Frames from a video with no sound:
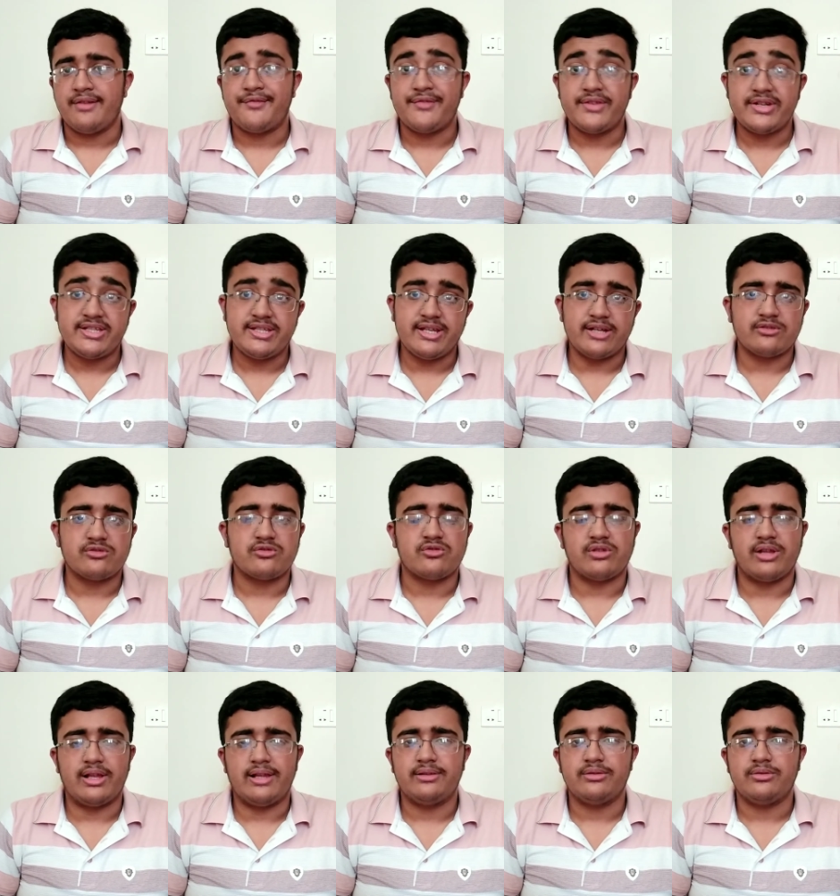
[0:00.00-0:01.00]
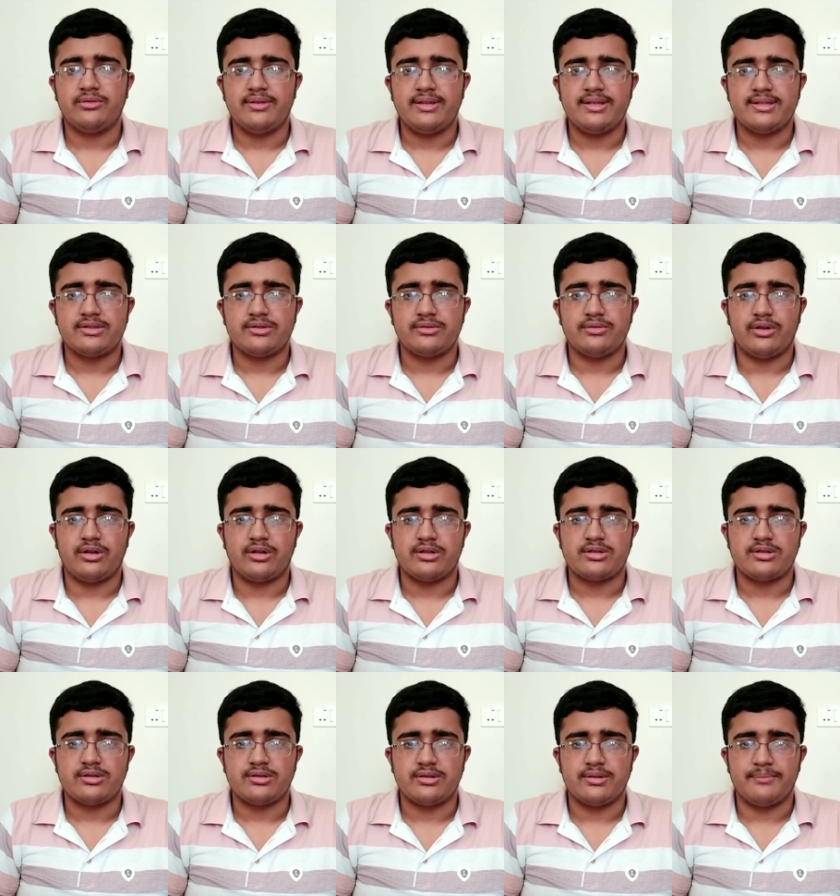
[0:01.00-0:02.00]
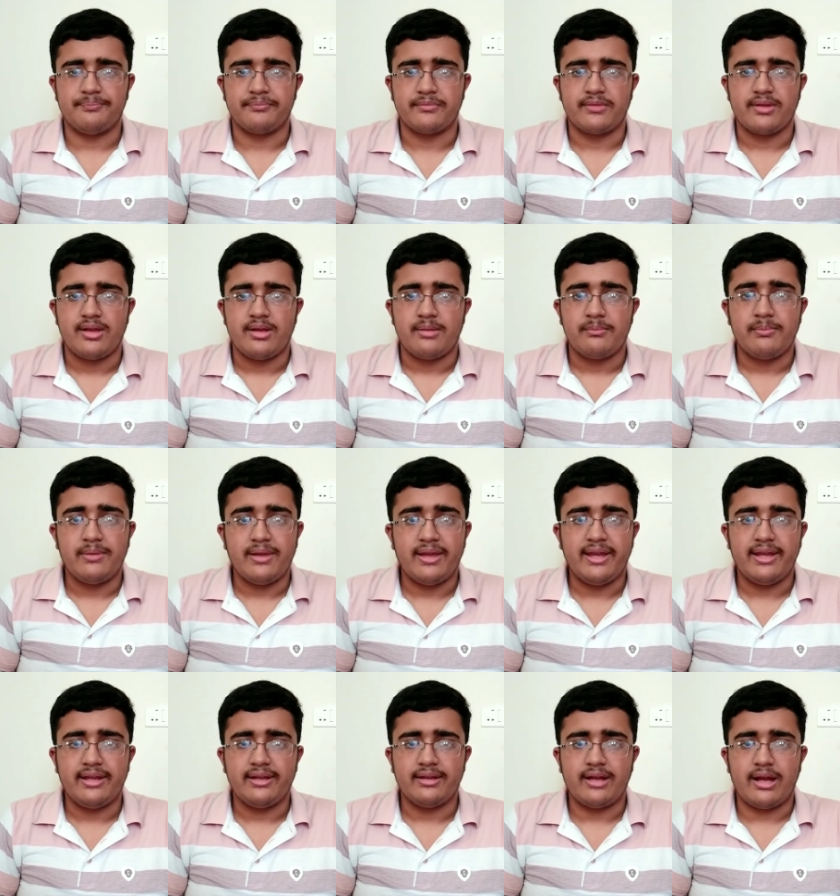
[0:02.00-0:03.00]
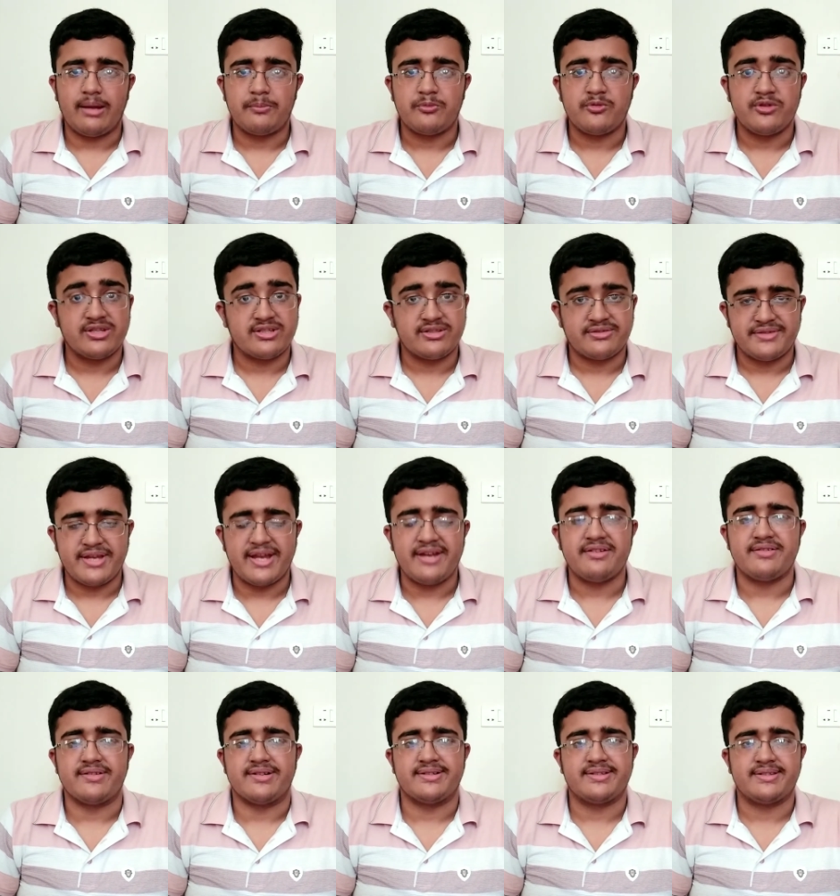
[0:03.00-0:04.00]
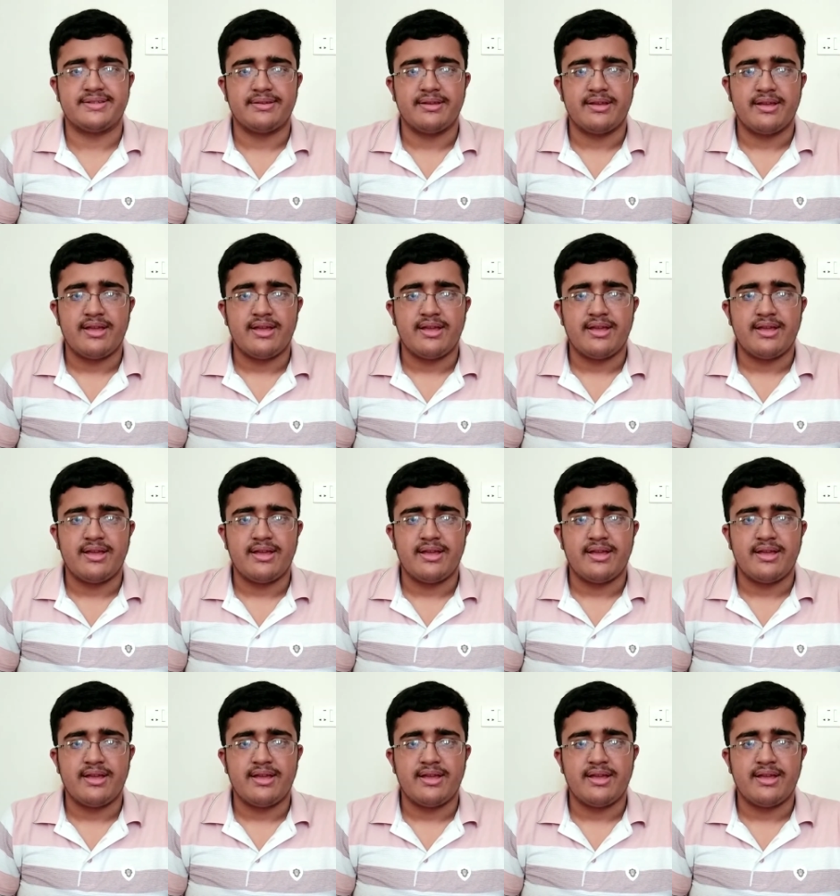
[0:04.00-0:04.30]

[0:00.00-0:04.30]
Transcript: Cristiano Ronaldo is not um, playing up to his standards.